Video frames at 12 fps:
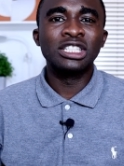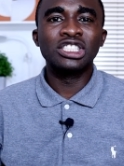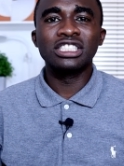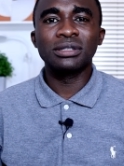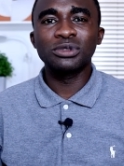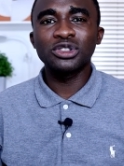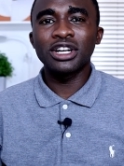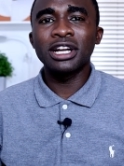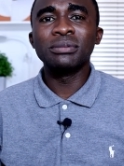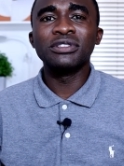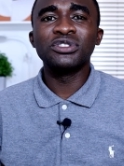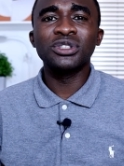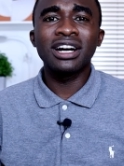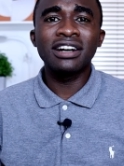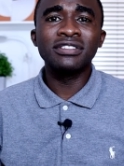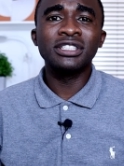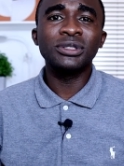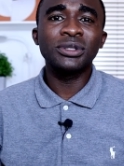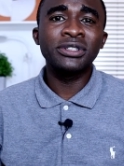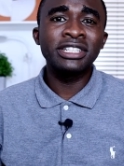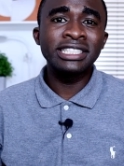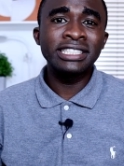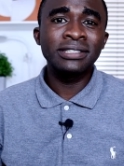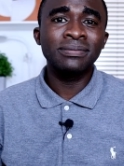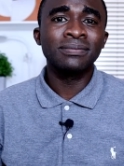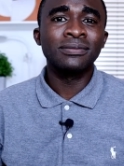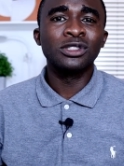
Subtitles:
subscribe if you haven't already.